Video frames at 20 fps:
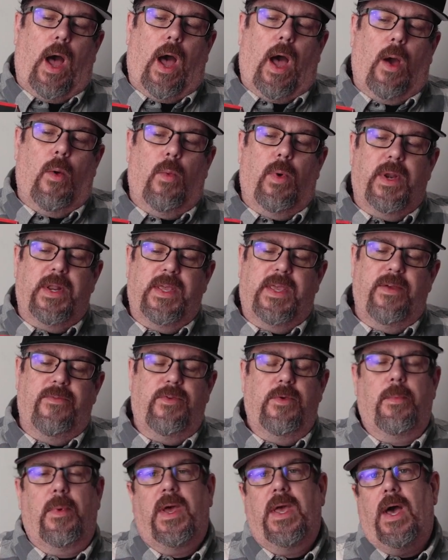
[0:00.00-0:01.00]
I want to give
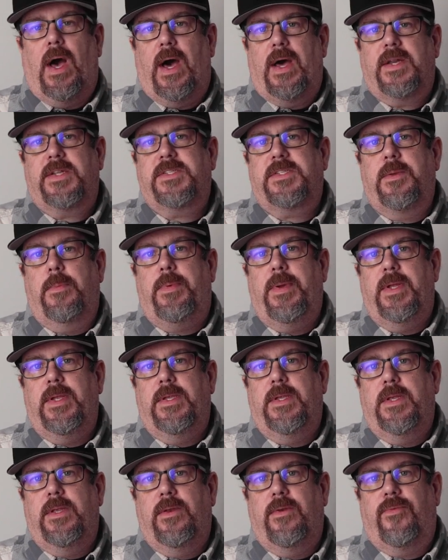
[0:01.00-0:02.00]
you my honest
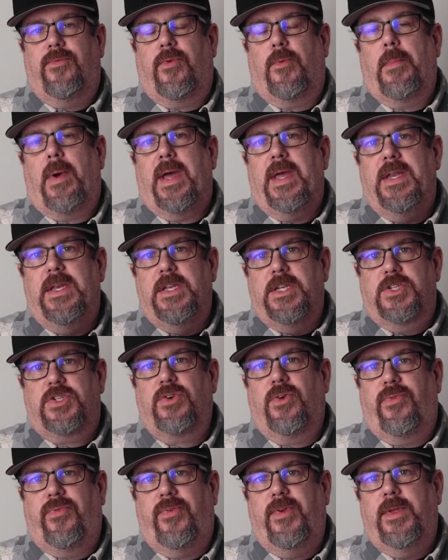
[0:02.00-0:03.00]
opinion for my
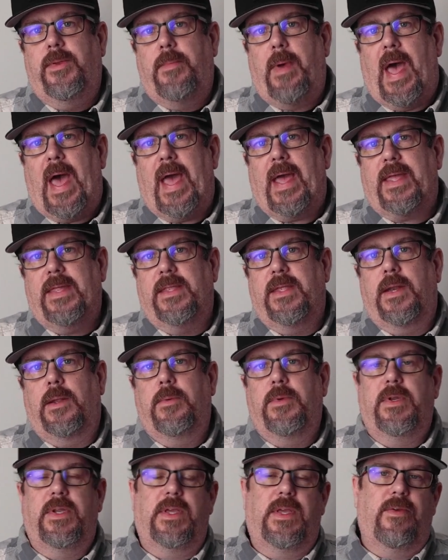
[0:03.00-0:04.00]
initial feedback, and then I'm
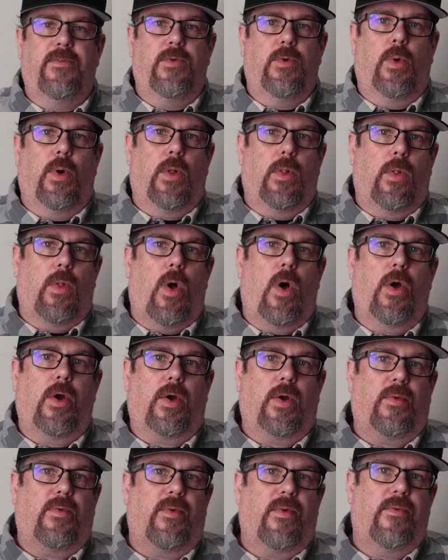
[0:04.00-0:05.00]
going to give you a
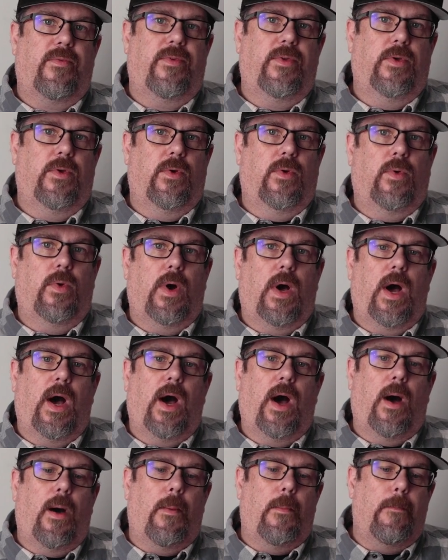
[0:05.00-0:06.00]
longer review.
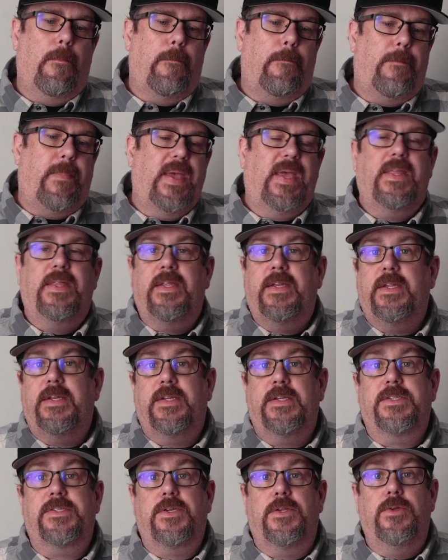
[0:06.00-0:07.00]
Being that it
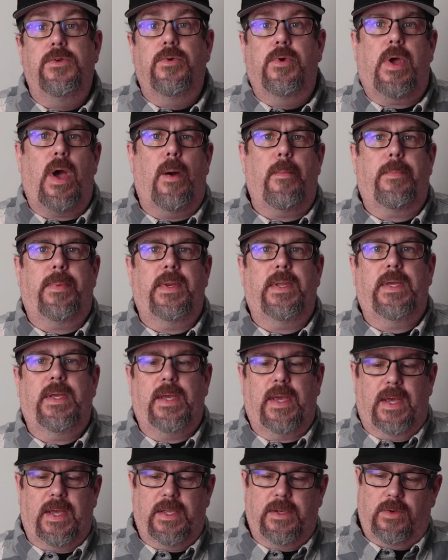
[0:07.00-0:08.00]
is a new
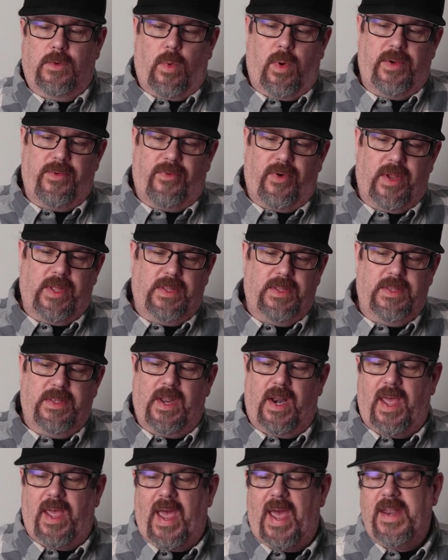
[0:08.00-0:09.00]
company, and quite frankly
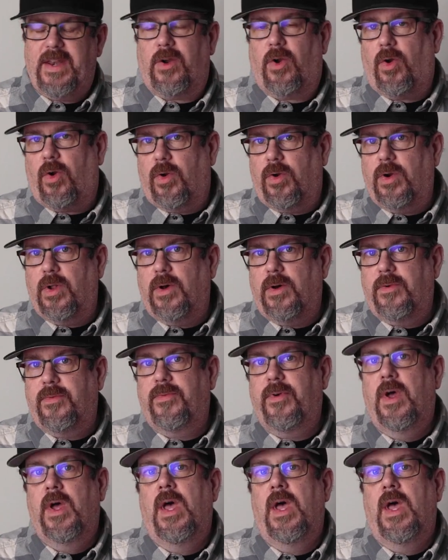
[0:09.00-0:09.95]
that I hadn't heard of,